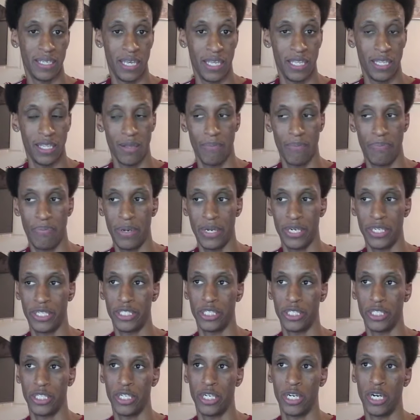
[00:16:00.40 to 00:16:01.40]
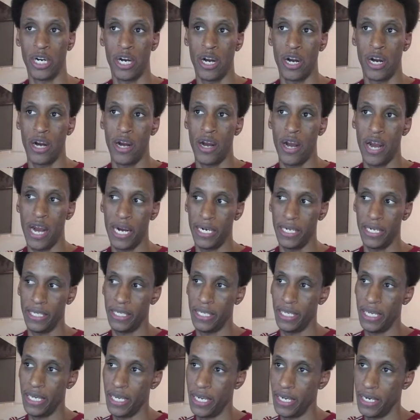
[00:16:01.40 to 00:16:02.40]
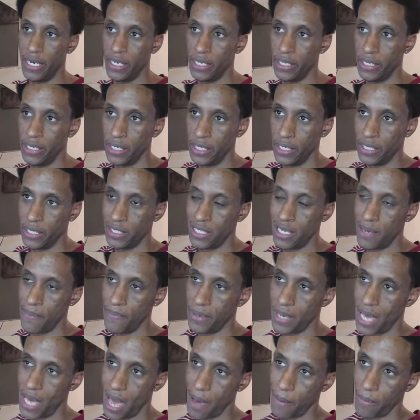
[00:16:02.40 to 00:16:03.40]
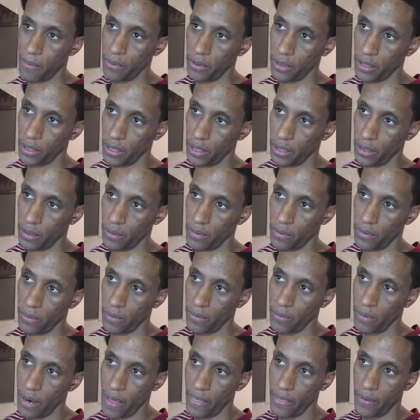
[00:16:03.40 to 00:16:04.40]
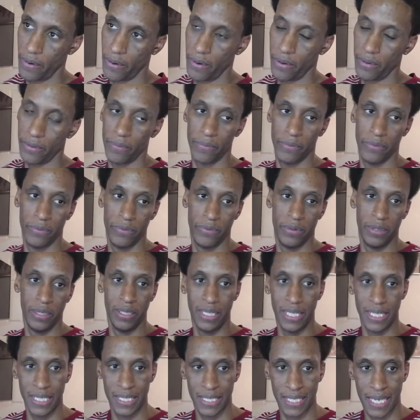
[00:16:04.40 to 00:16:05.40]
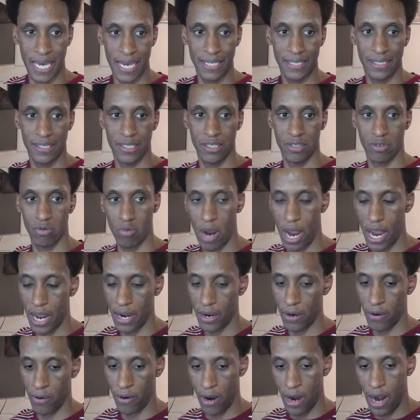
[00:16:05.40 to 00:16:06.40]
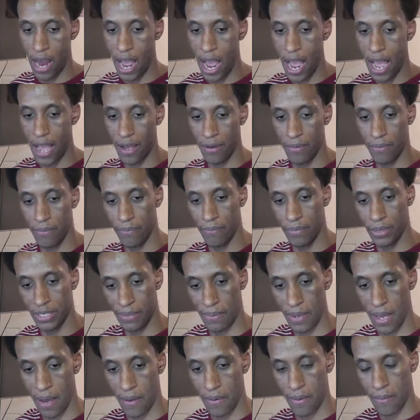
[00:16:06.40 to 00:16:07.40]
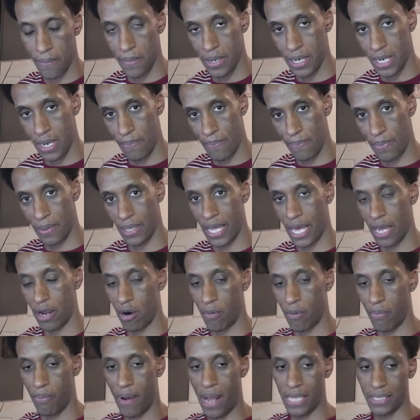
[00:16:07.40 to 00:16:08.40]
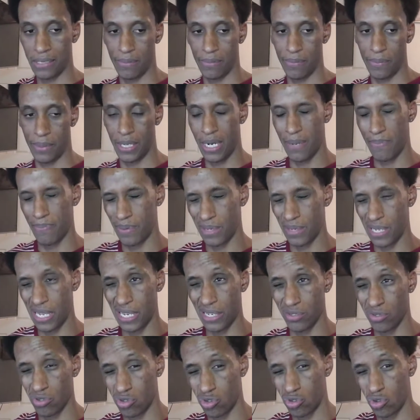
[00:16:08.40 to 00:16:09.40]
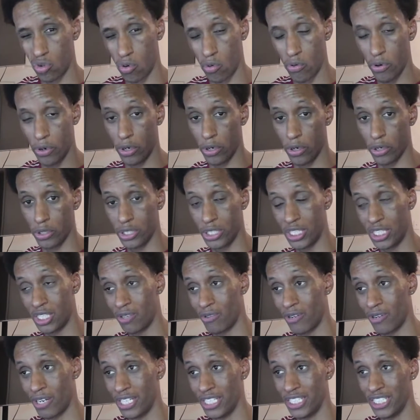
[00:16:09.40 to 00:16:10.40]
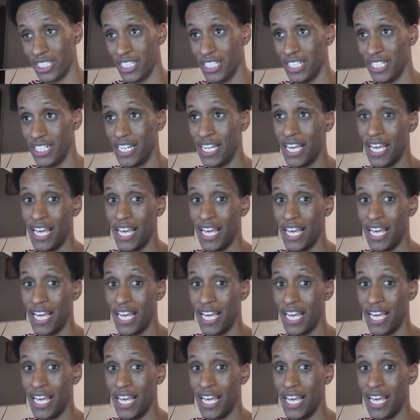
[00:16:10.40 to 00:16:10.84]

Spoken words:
in the picture, and then to be able to, whether in this case is right or not, but to be able to manipulate or possibly manipulate a story or a situation,